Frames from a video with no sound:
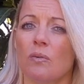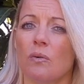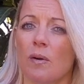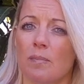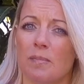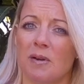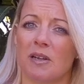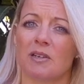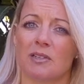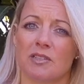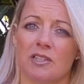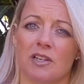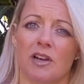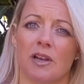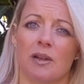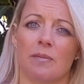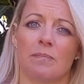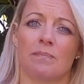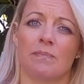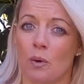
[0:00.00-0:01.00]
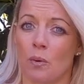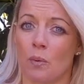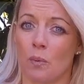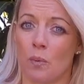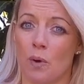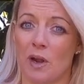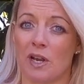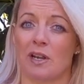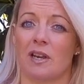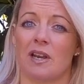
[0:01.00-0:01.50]
what better time
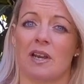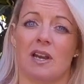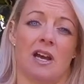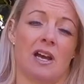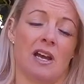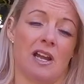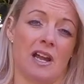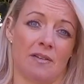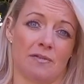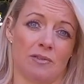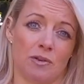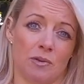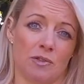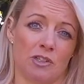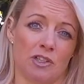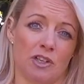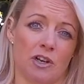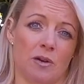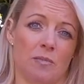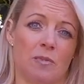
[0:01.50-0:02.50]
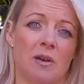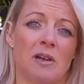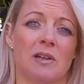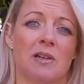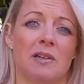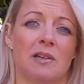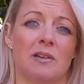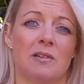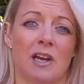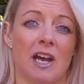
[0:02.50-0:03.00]
when I have no job
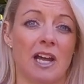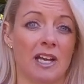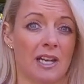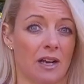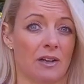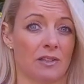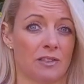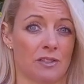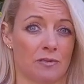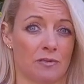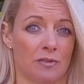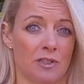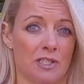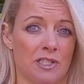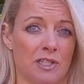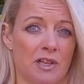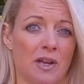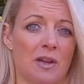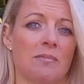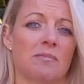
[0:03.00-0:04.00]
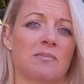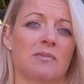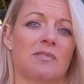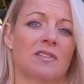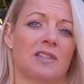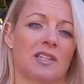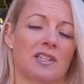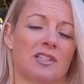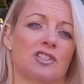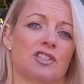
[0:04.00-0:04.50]
and lots of free time
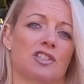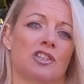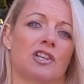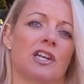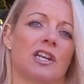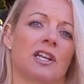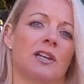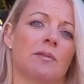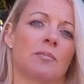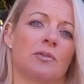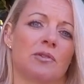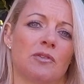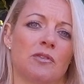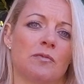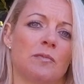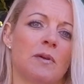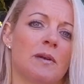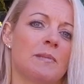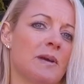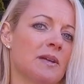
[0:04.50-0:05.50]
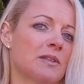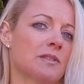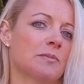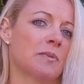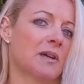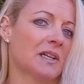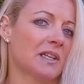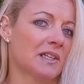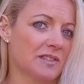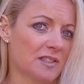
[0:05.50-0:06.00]
than to try and improve my mountain
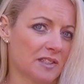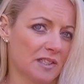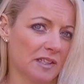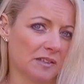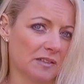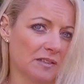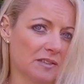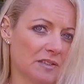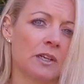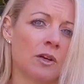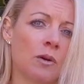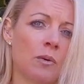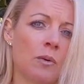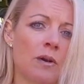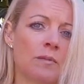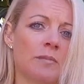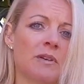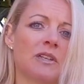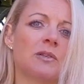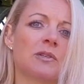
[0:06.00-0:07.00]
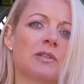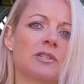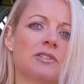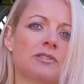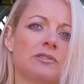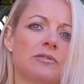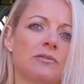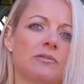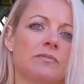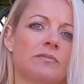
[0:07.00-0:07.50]
biking skills. What am I going to
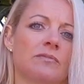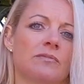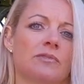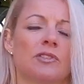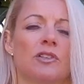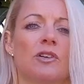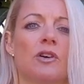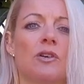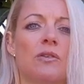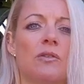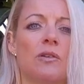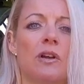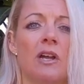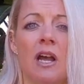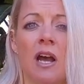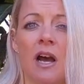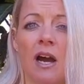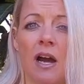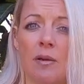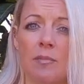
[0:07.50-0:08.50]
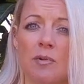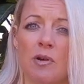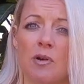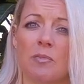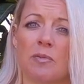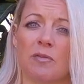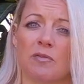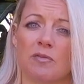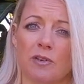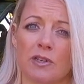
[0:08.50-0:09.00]
do? So I'm
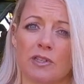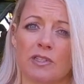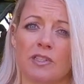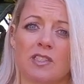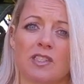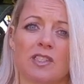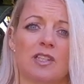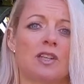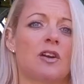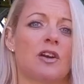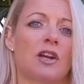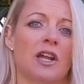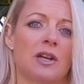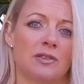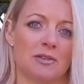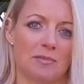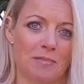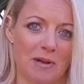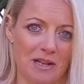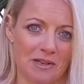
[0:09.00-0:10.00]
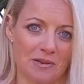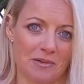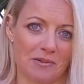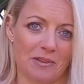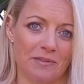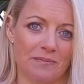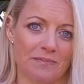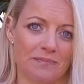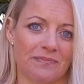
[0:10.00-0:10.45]
hoping first to learn how to manual,